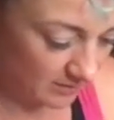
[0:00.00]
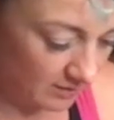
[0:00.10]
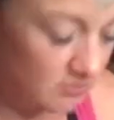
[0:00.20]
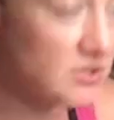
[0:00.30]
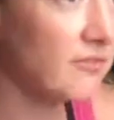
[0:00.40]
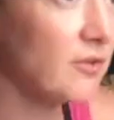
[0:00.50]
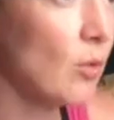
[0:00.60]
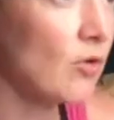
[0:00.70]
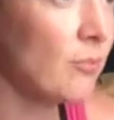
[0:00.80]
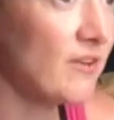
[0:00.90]
if you
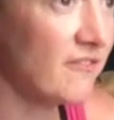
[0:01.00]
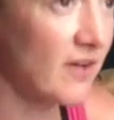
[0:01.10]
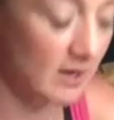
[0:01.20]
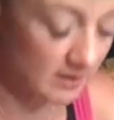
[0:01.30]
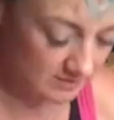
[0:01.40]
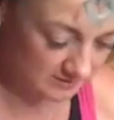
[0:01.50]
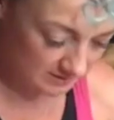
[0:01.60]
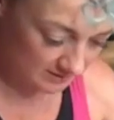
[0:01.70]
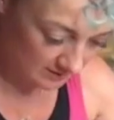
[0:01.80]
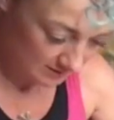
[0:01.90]
watch me
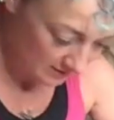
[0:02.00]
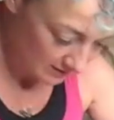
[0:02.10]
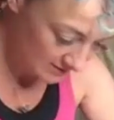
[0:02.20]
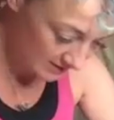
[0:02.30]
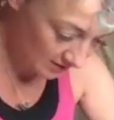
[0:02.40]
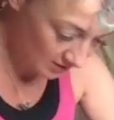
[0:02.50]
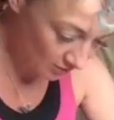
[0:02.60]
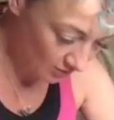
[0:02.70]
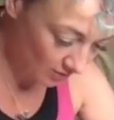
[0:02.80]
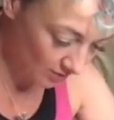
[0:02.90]
first, stick
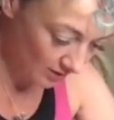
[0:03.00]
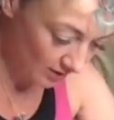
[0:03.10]
your